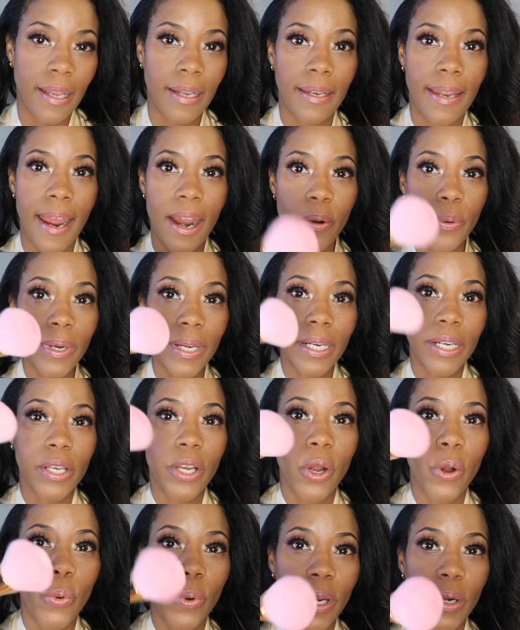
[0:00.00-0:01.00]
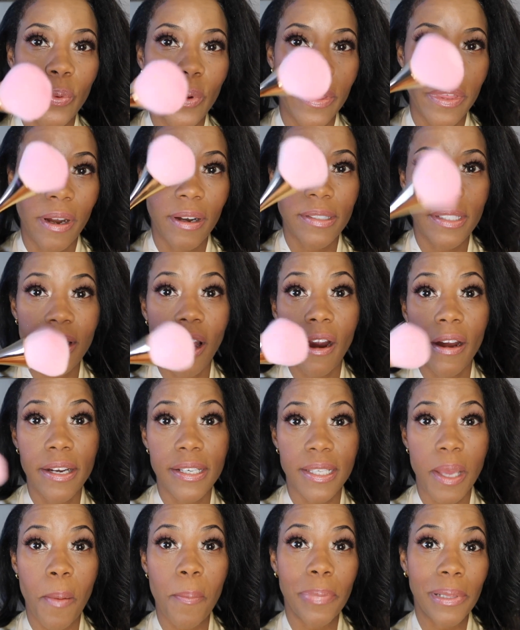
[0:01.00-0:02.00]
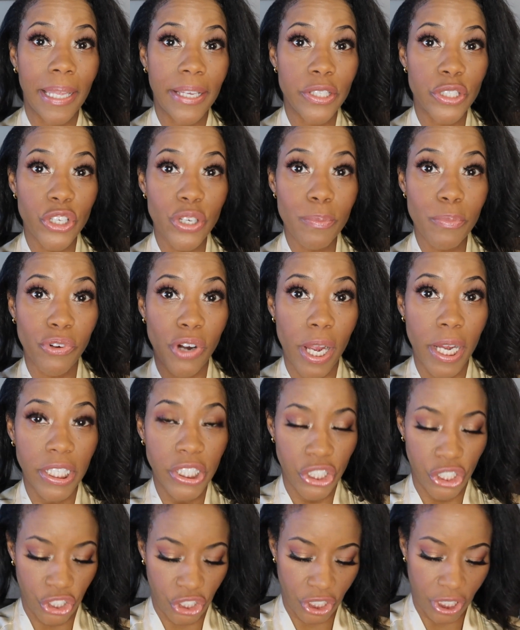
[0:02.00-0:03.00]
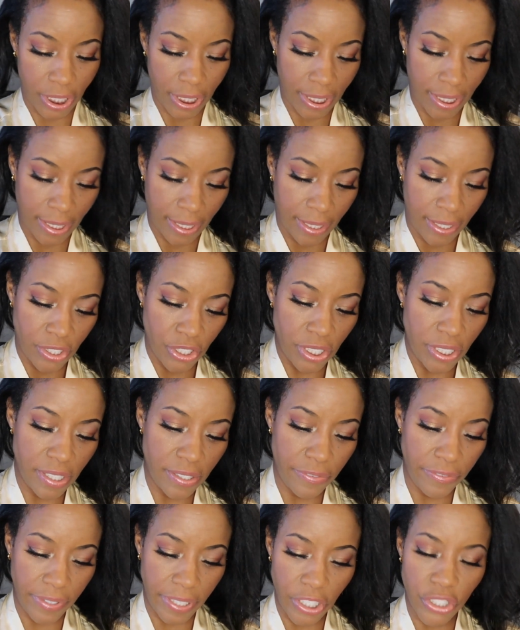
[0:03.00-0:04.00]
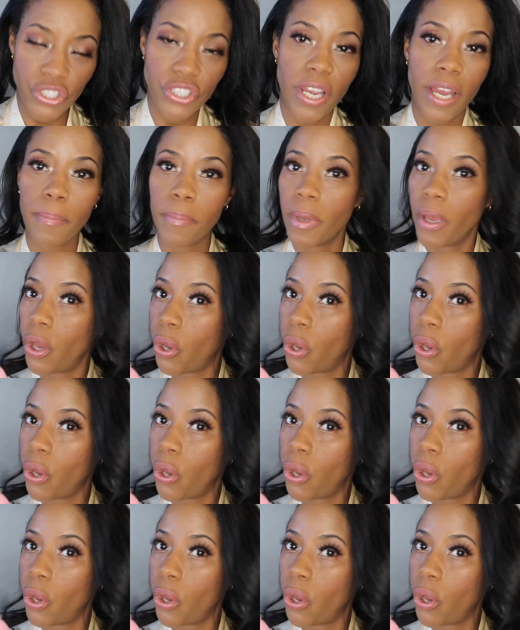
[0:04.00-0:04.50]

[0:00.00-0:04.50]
Now we're going to go in with our Tarte blender brush just to finish up.